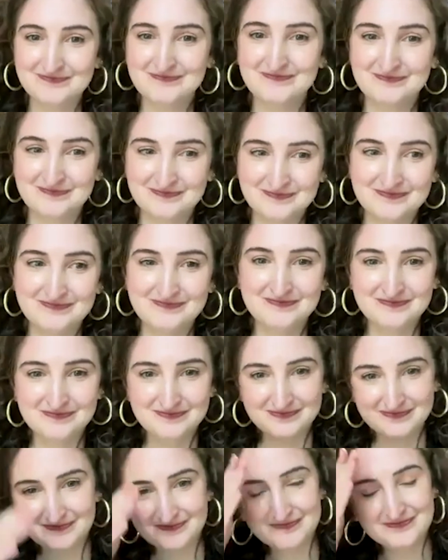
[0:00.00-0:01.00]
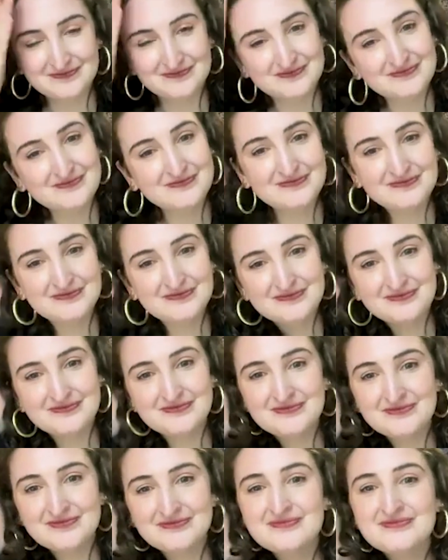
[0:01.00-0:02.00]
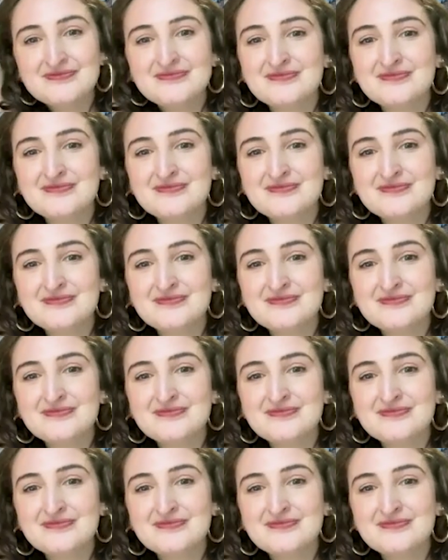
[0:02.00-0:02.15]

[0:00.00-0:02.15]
these schools. So how does it